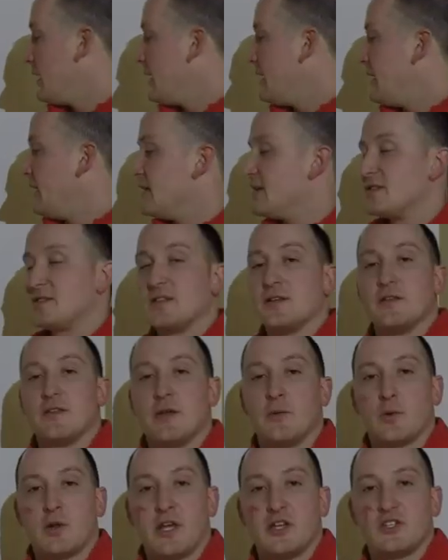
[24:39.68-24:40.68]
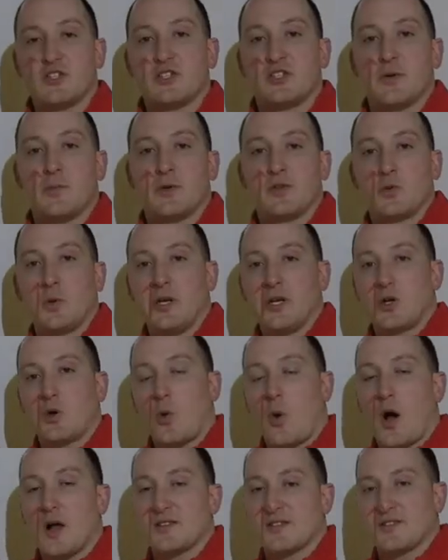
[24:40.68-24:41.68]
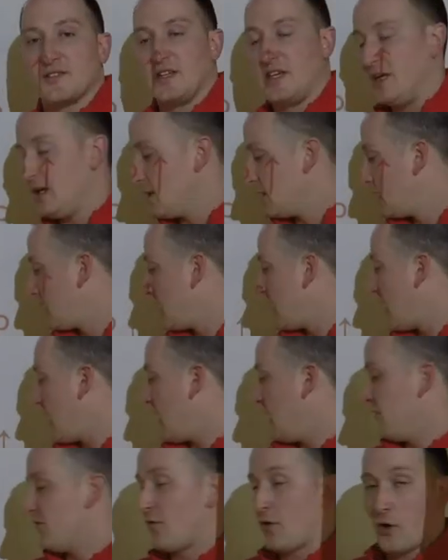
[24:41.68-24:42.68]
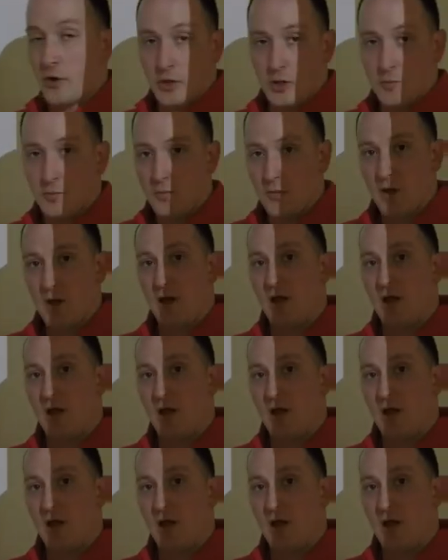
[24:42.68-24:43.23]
is the relationship between quantity and volume.